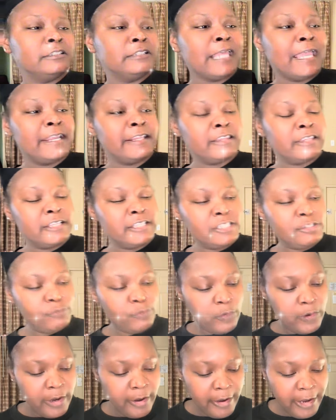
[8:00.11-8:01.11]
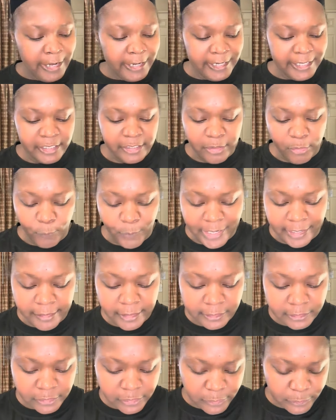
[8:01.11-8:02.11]
like this for at least a week or
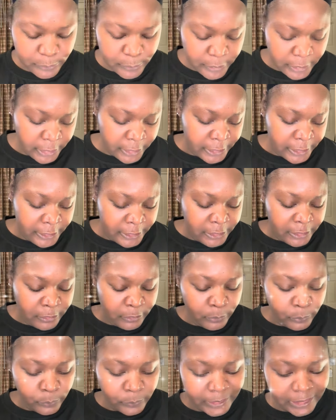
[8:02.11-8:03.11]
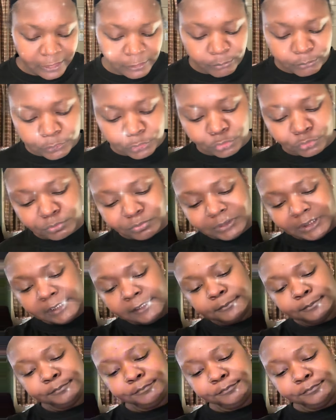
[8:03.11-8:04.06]
two with the movement.